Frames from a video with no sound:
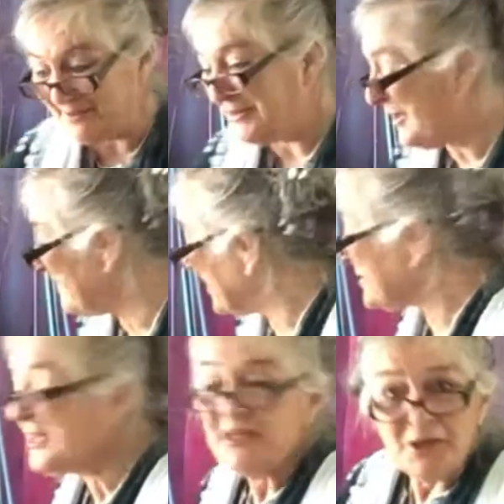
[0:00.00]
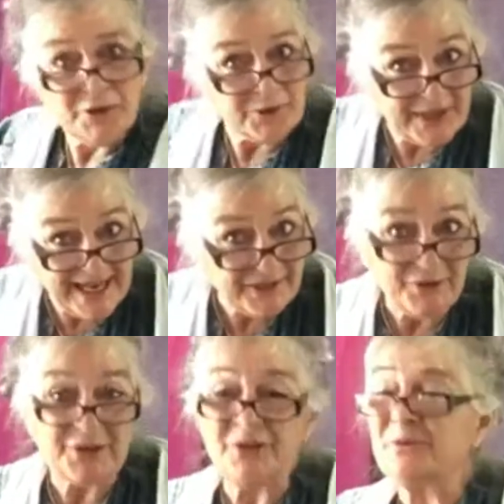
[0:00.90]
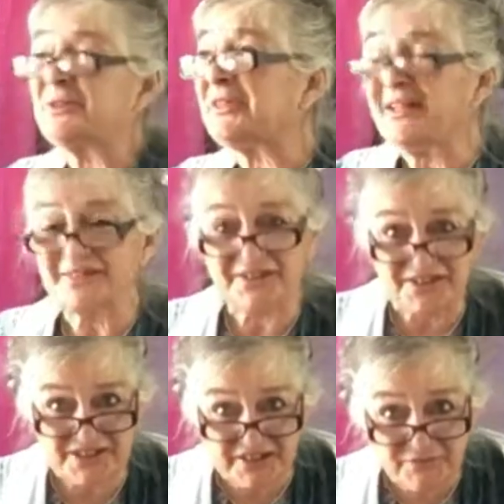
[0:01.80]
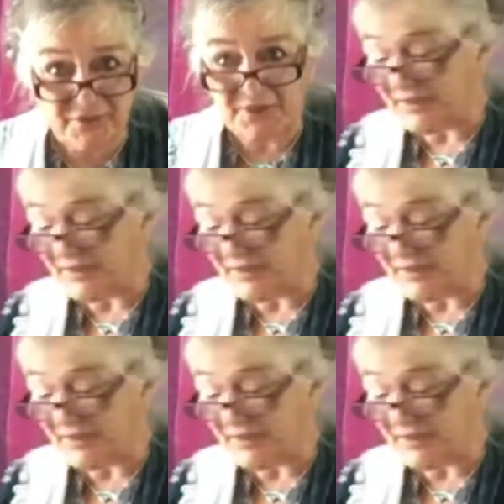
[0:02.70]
you know, because you can do such different